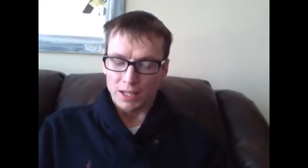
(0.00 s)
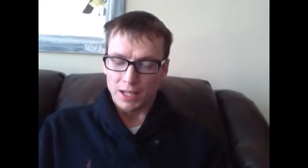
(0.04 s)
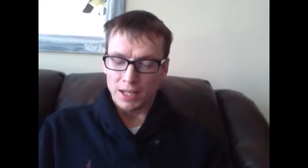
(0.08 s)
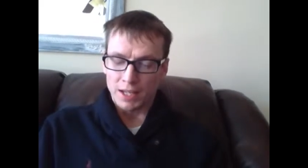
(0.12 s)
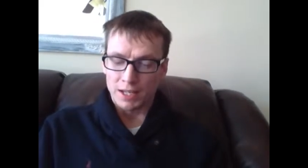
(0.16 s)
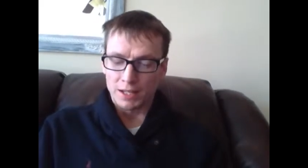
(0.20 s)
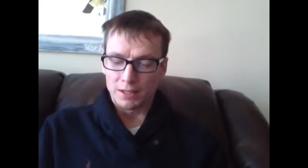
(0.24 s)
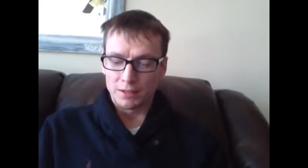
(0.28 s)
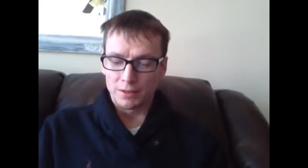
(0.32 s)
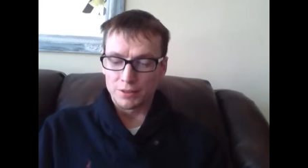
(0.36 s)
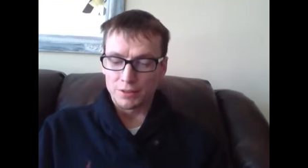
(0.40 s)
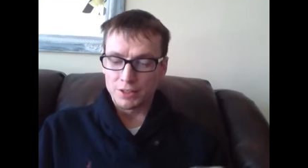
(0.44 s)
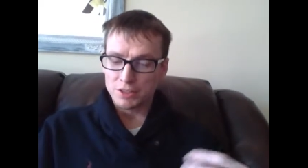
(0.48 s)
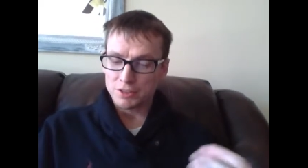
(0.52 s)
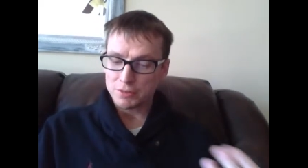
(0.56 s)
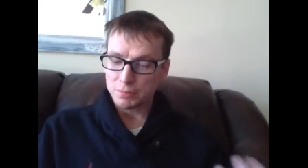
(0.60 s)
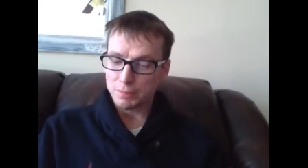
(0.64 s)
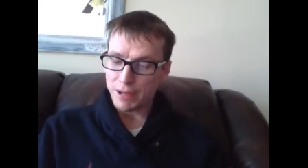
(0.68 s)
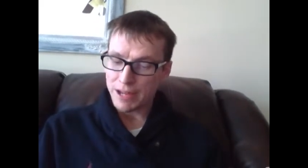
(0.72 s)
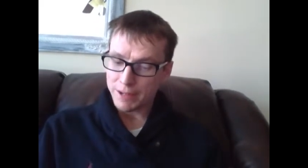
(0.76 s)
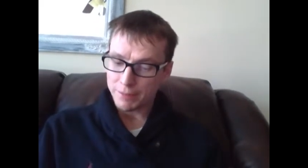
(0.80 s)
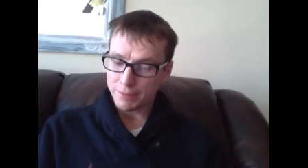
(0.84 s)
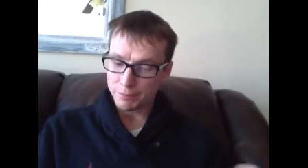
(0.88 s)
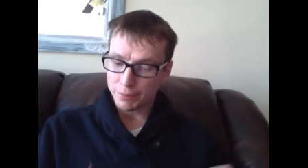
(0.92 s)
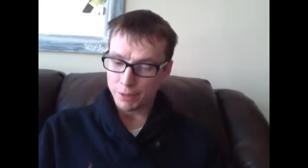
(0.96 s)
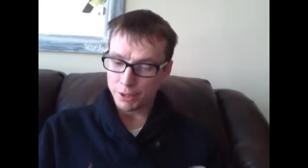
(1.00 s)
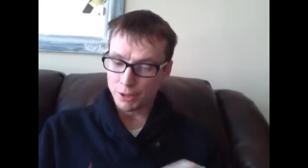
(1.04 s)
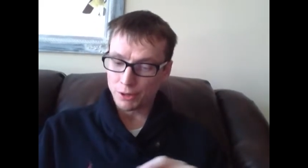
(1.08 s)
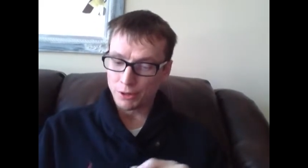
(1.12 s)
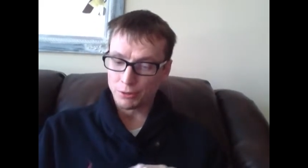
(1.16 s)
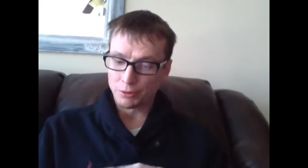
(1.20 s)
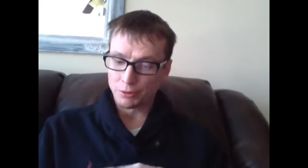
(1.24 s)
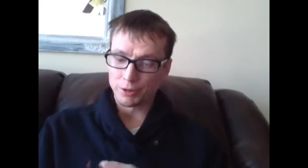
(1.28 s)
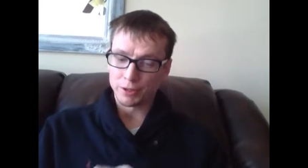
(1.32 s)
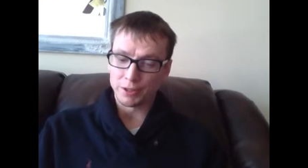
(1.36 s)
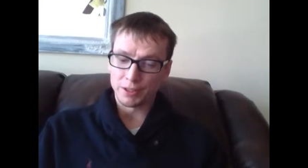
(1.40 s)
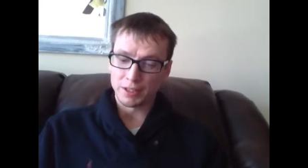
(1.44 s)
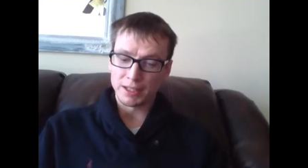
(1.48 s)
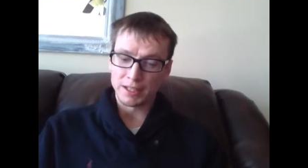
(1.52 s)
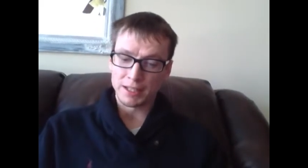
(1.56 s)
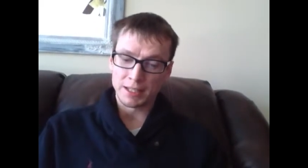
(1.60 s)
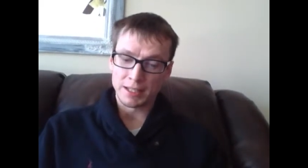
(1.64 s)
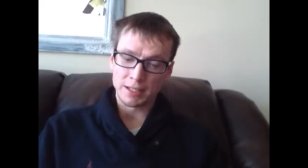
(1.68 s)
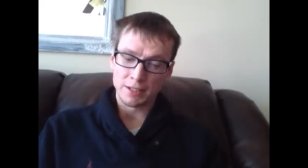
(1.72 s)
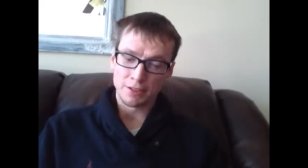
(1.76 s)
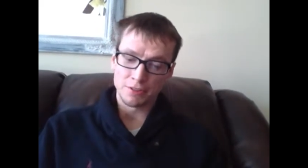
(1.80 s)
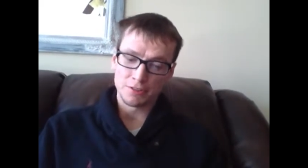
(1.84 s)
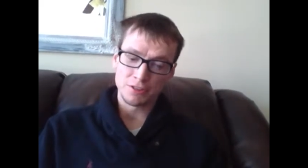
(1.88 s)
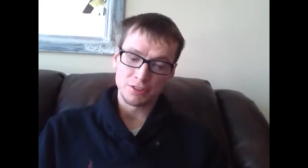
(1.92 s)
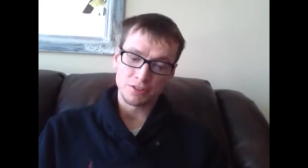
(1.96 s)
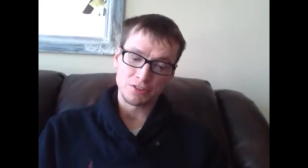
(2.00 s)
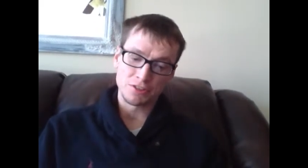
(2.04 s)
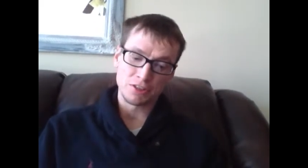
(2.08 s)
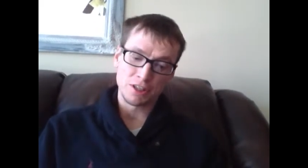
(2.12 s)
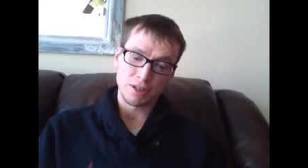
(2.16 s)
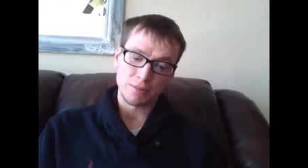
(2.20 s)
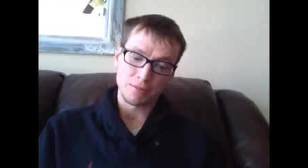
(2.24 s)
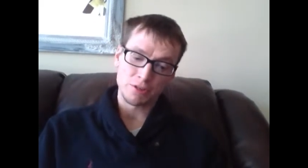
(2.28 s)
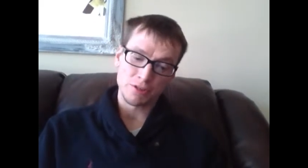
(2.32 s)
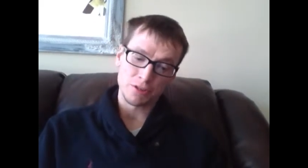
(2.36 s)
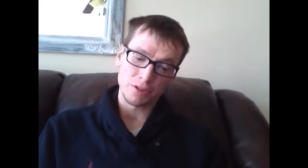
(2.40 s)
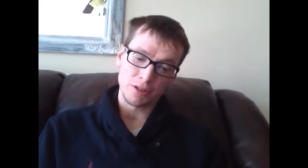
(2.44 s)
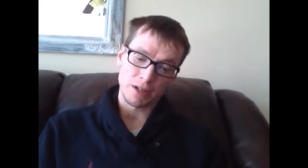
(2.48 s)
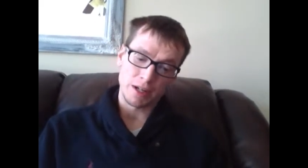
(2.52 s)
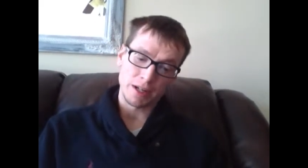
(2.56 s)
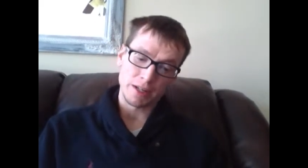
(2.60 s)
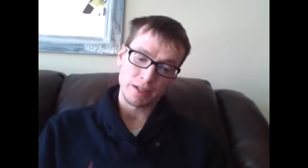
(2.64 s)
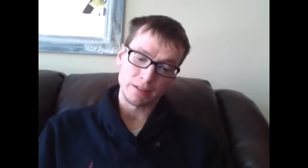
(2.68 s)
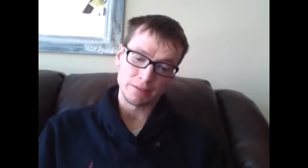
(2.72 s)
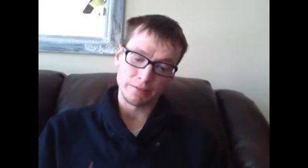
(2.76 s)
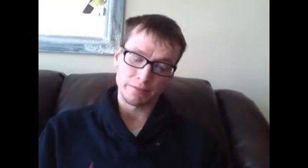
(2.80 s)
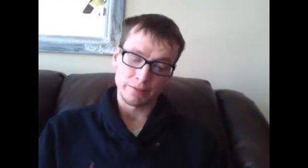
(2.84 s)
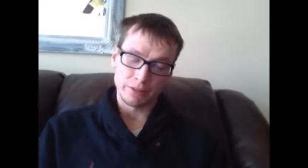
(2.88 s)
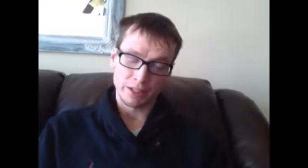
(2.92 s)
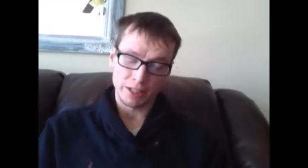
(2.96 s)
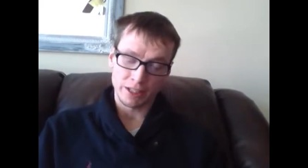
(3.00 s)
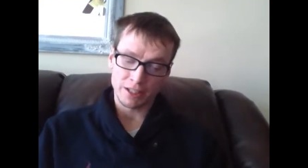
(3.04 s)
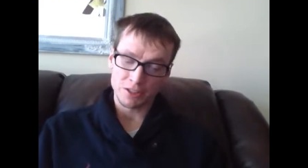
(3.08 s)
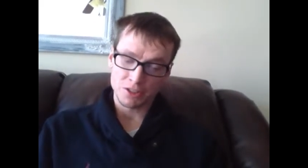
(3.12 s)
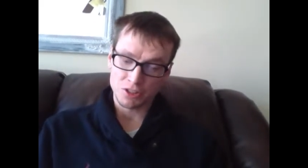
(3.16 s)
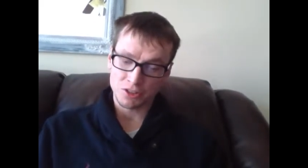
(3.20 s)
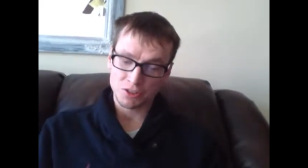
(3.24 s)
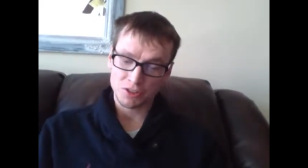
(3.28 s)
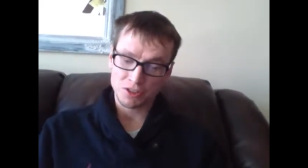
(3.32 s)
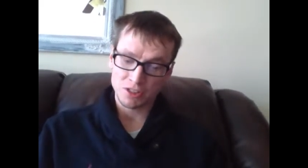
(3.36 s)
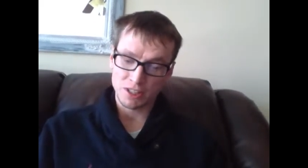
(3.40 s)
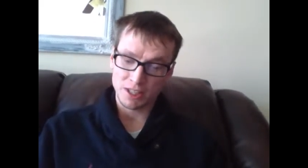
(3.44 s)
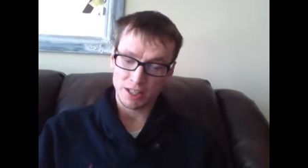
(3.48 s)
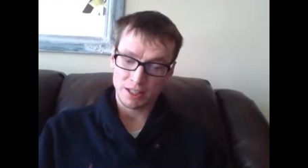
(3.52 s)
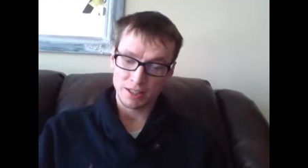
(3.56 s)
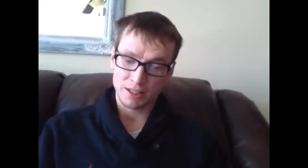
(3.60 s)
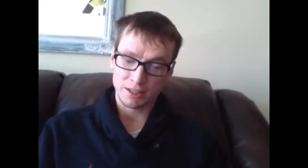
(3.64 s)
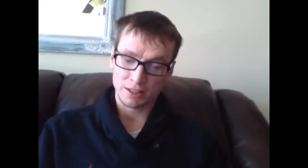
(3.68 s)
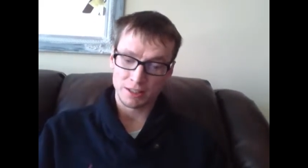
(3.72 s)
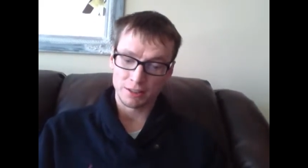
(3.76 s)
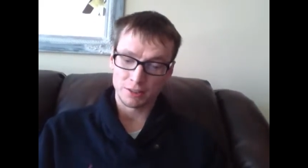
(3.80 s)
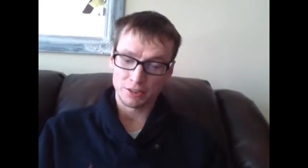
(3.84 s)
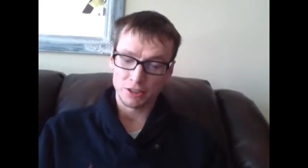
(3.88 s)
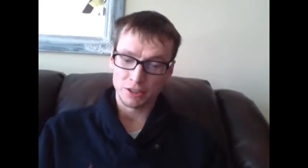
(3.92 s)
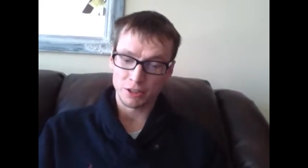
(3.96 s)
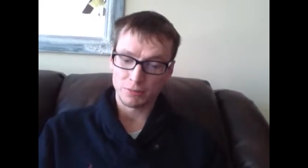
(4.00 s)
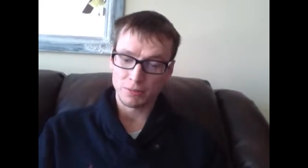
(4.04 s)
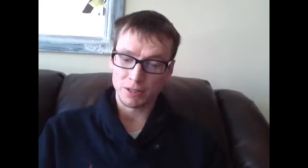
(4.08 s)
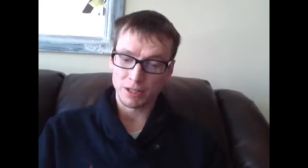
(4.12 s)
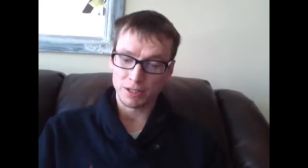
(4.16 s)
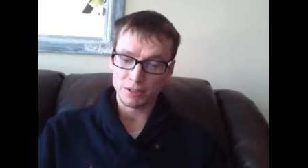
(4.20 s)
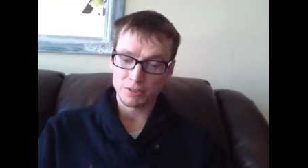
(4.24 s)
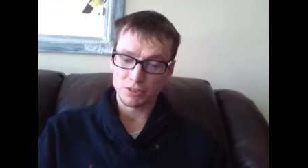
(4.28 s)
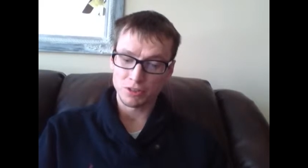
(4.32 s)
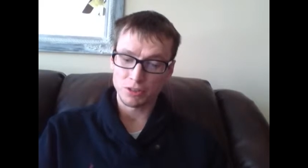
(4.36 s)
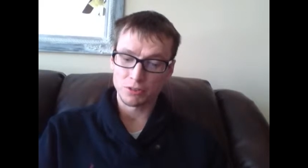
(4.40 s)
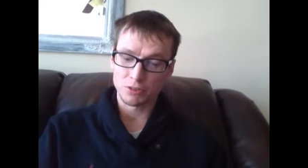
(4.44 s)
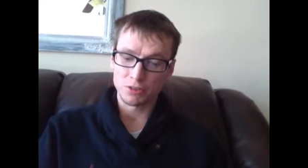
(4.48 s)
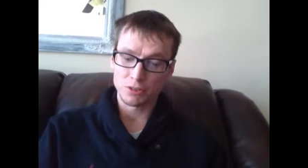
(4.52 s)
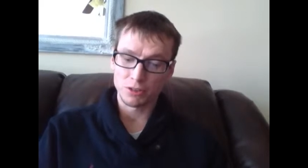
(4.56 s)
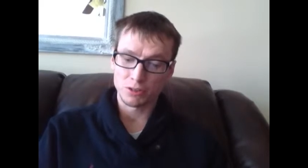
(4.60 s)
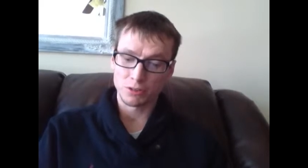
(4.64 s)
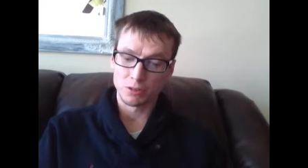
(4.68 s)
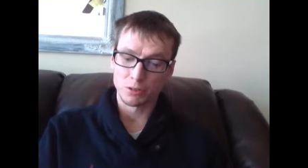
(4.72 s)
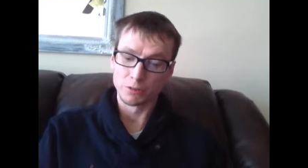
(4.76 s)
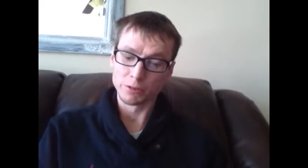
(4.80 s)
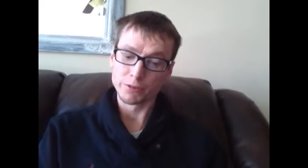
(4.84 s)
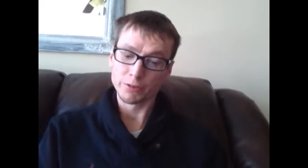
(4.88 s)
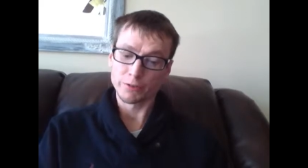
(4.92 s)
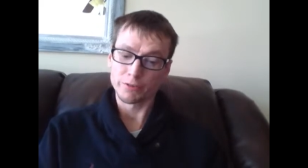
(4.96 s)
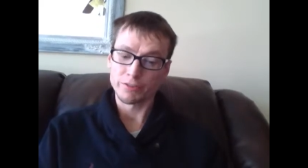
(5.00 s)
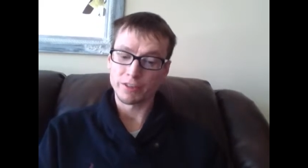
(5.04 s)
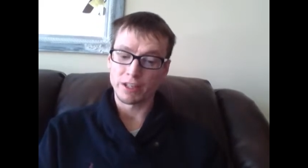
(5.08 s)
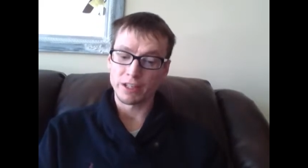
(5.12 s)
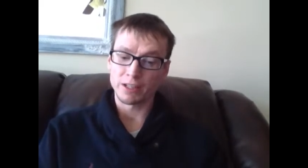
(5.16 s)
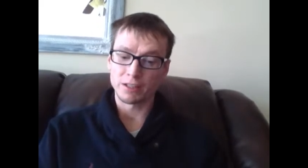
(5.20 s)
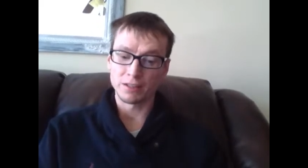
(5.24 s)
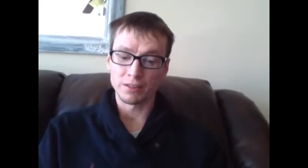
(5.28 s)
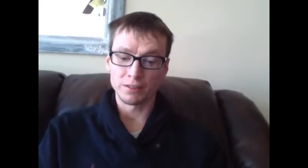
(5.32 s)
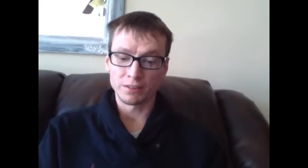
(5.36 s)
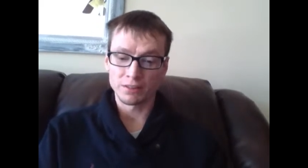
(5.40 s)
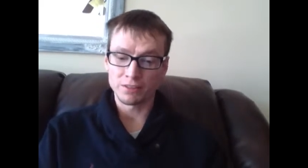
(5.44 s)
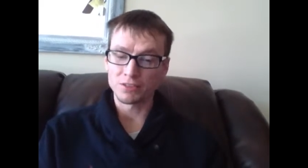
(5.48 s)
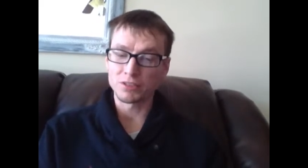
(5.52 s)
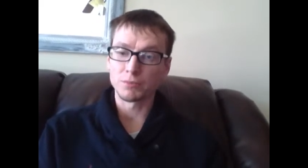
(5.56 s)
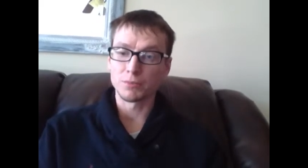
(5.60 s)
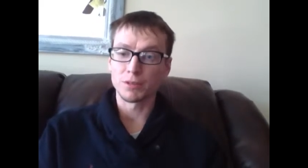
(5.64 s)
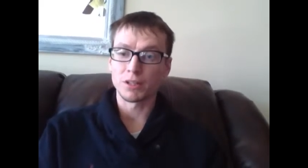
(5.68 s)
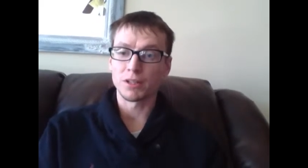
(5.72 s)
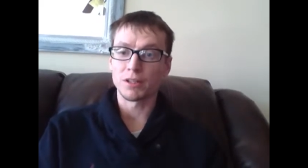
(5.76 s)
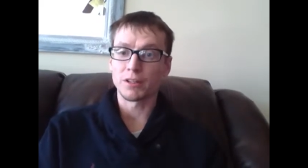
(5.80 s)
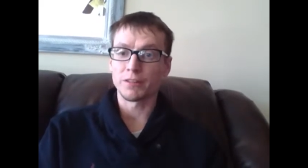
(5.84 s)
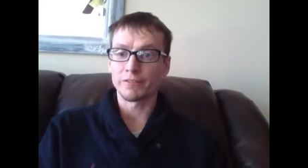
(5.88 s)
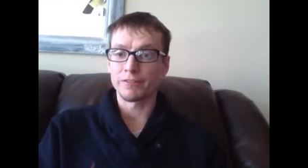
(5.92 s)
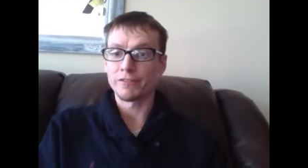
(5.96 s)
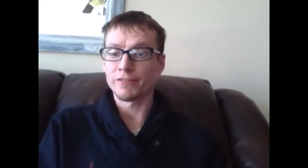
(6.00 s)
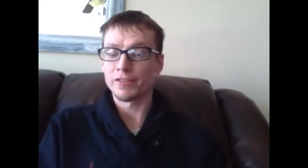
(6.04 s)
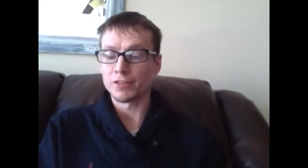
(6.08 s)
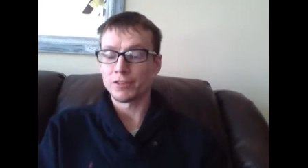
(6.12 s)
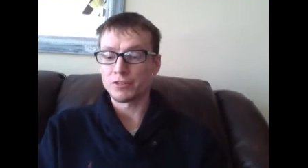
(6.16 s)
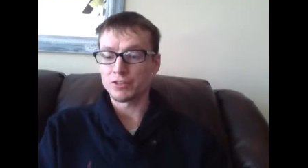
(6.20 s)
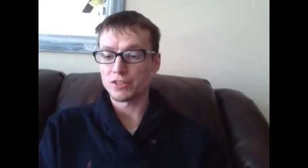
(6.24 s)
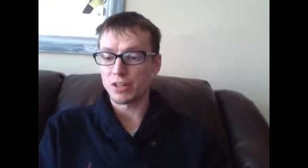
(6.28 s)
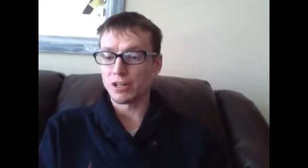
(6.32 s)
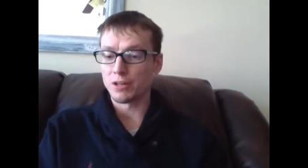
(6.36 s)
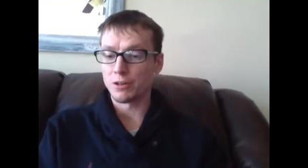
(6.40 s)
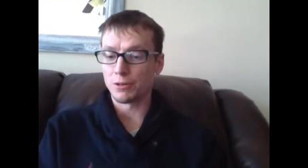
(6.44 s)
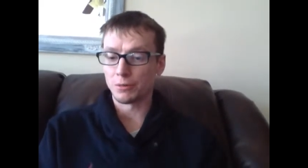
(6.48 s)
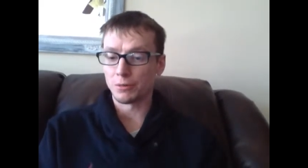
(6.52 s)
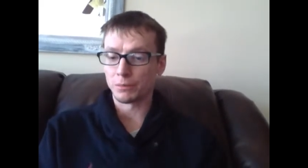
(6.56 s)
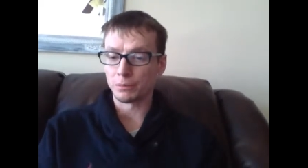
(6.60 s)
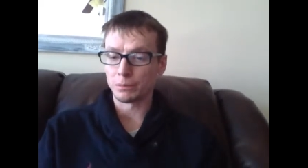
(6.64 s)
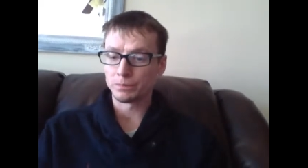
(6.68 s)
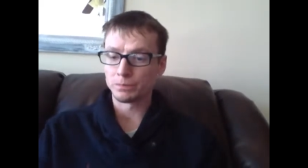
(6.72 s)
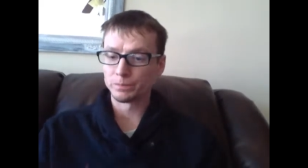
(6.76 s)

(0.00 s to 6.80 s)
And this backbone is the substrate, like I just said, that the termites use to cultivate the symbiotic fungi on.